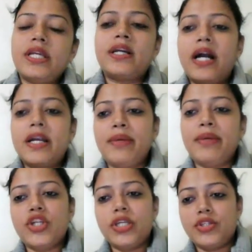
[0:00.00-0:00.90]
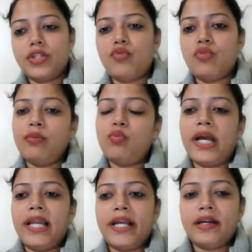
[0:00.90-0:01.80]
It can't be changed. It will
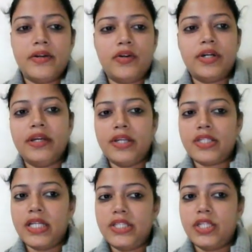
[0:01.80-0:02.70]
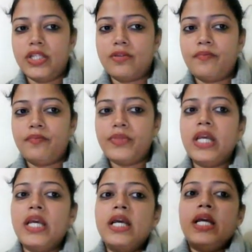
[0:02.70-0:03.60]
boil at 100 degrees Celsius.
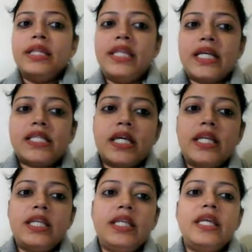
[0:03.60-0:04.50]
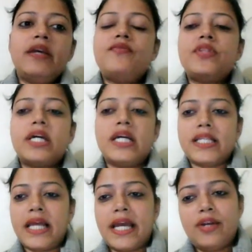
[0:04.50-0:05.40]
The sun gives
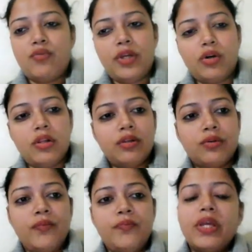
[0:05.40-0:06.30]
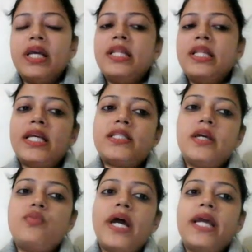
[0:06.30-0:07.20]
us light, we all know. The
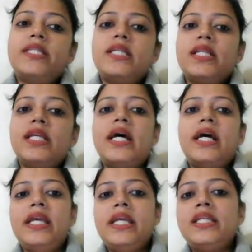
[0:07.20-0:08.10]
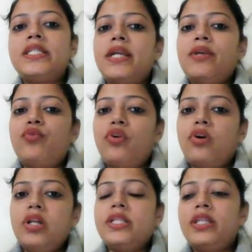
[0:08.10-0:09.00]
sun rises in the east and
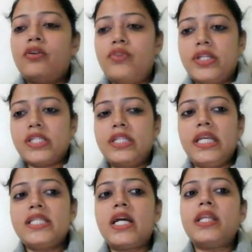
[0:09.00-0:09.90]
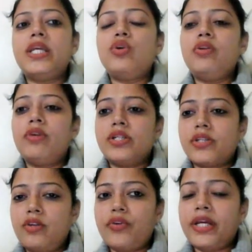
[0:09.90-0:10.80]
falls in the west. These are the
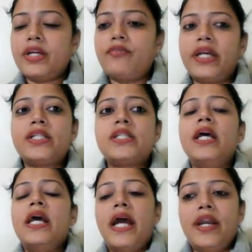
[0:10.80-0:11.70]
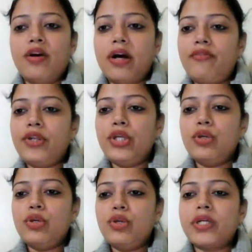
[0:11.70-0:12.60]
universal facts, and you have to
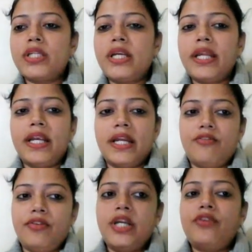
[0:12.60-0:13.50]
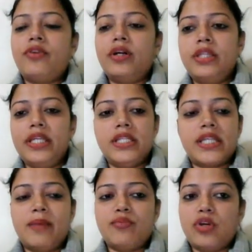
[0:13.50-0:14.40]
use present indefinite for these
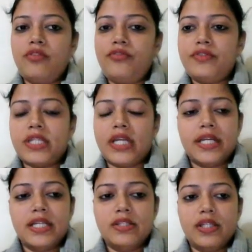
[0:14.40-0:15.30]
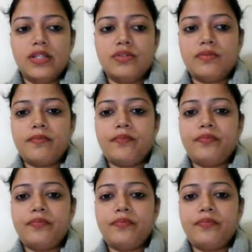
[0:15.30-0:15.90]
types of sentences.